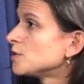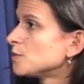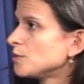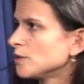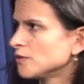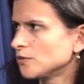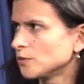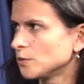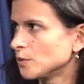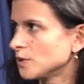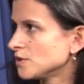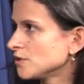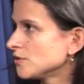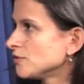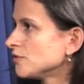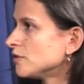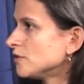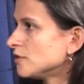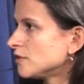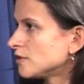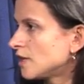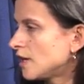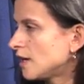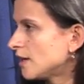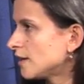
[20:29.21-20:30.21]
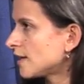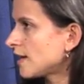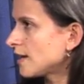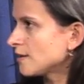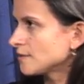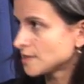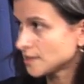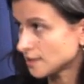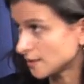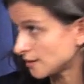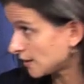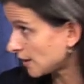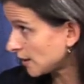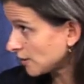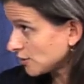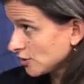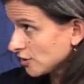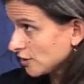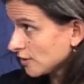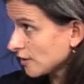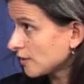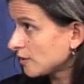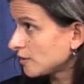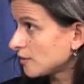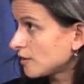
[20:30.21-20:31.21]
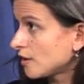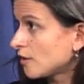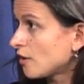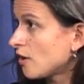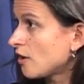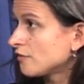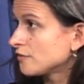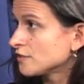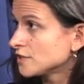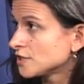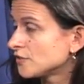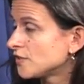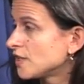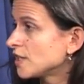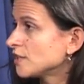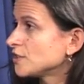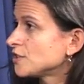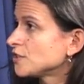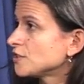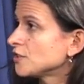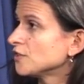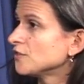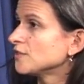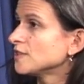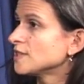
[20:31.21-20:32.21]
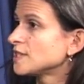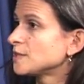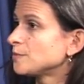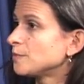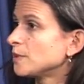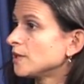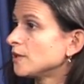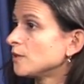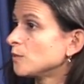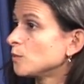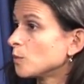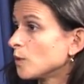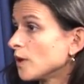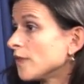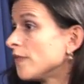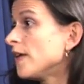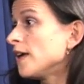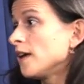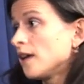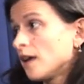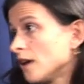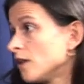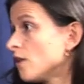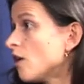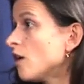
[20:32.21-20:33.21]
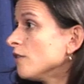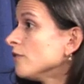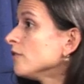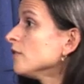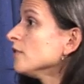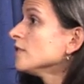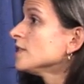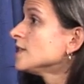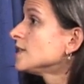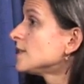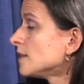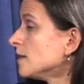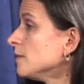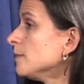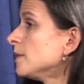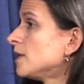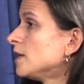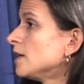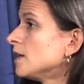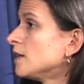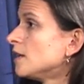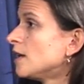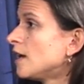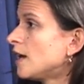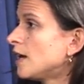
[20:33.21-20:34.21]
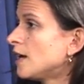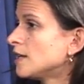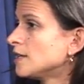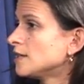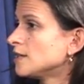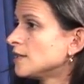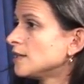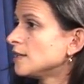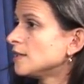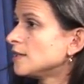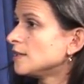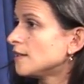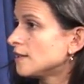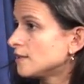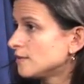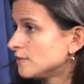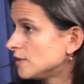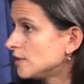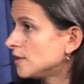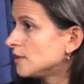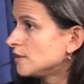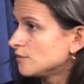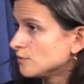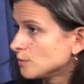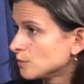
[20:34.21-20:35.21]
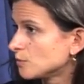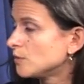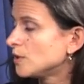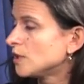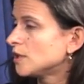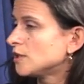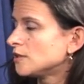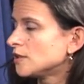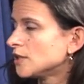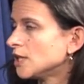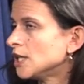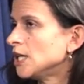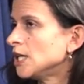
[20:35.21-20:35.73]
We have a wonderful uh, Council on Aging that, that offers van service, but what they can offer is limited, and it, it, it,